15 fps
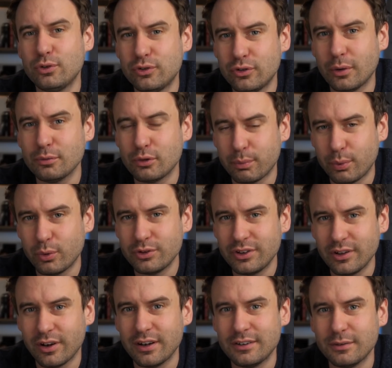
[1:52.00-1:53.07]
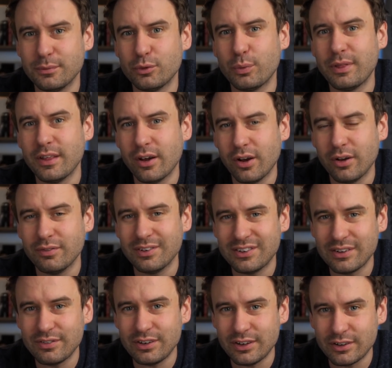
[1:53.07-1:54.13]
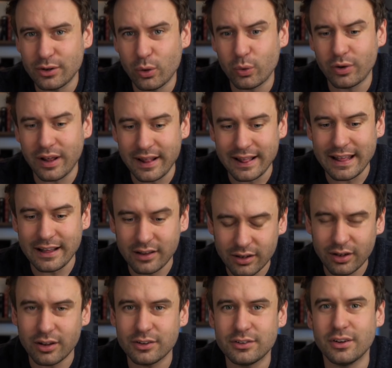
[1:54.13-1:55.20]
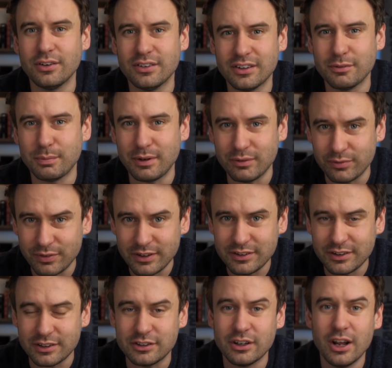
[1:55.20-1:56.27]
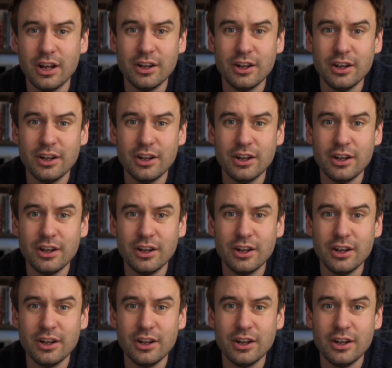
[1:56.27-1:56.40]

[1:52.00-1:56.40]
stops supporting items when they're over 7 years old, and they class those as being vintage.